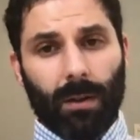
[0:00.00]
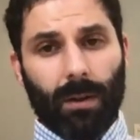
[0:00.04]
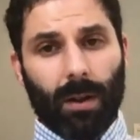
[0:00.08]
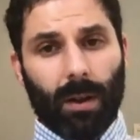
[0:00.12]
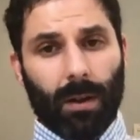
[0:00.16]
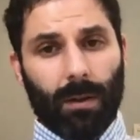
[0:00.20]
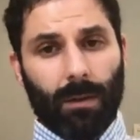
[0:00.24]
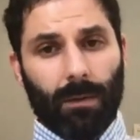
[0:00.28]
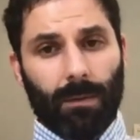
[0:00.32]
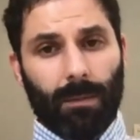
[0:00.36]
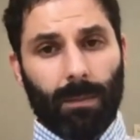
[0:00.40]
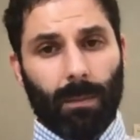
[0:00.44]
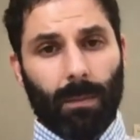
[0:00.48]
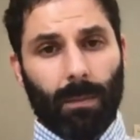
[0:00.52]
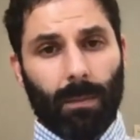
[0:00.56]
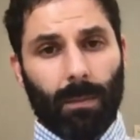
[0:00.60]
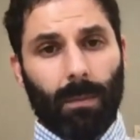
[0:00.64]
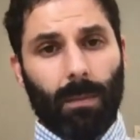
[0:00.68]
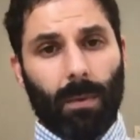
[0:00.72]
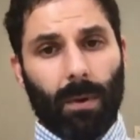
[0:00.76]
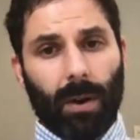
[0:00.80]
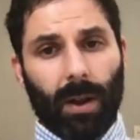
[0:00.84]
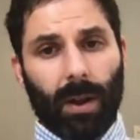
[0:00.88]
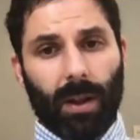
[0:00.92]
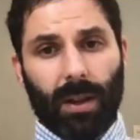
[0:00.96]
of
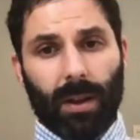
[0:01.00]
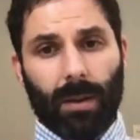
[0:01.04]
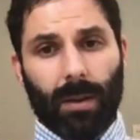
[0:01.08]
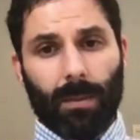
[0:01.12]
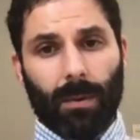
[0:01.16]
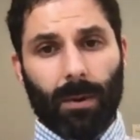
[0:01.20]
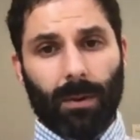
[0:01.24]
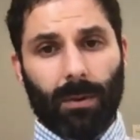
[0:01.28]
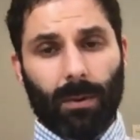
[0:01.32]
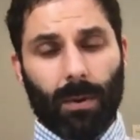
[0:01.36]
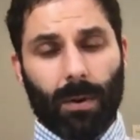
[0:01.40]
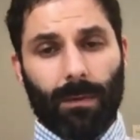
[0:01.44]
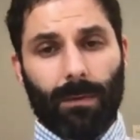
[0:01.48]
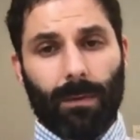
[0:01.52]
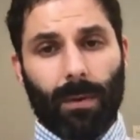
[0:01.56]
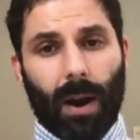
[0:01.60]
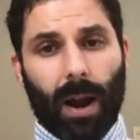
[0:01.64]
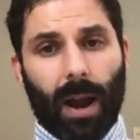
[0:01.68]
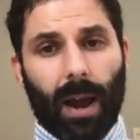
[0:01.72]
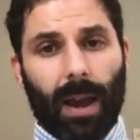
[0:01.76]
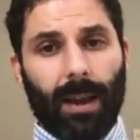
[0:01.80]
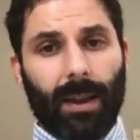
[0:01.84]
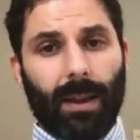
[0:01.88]
Borrelia burgdorferi.